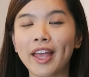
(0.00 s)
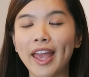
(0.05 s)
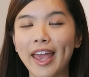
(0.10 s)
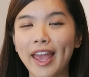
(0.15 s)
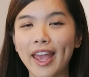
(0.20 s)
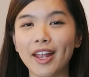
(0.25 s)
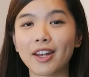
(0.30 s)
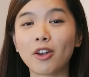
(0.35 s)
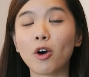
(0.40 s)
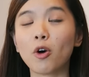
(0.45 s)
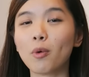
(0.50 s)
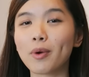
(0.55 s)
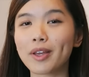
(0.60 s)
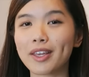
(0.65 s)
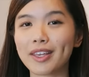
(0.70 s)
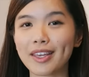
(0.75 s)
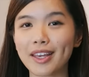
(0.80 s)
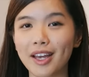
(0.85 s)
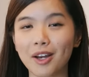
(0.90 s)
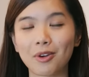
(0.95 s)
And over
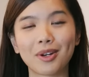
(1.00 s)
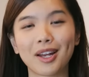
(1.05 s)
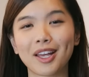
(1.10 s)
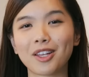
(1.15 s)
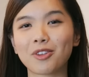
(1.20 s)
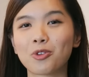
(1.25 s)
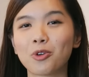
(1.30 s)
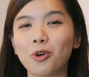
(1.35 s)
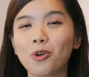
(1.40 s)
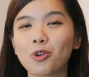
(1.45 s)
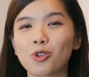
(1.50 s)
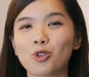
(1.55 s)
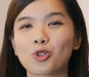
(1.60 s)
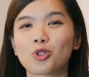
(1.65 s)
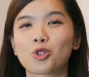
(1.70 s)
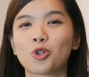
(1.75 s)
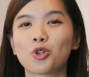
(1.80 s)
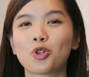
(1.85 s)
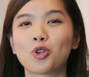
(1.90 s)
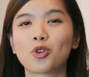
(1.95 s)
here, I would like to also
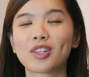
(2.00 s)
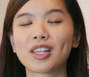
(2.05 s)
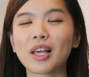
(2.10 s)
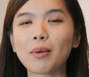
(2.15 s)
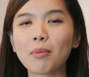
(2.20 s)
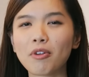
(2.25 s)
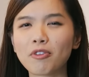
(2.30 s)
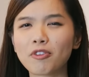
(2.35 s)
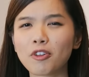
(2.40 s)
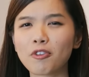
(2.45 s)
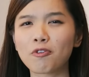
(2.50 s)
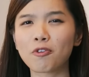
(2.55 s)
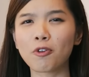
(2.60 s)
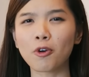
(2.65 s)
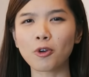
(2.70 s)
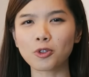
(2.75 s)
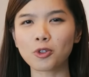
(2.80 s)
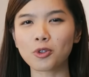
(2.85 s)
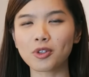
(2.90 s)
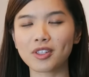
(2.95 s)
show you some of the
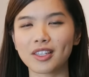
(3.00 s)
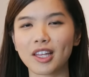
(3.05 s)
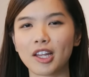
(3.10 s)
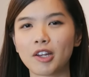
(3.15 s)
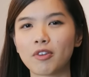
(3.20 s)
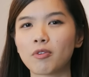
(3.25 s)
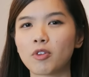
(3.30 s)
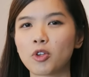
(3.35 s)
photos that